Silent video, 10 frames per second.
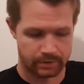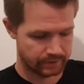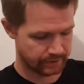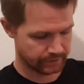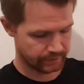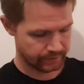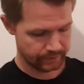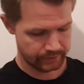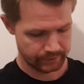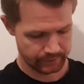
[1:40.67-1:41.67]
and
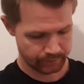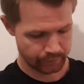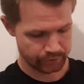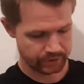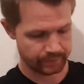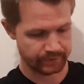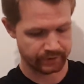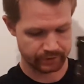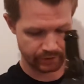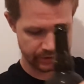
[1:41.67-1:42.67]
pour it up
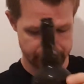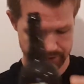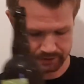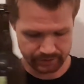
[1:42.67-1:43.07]
into this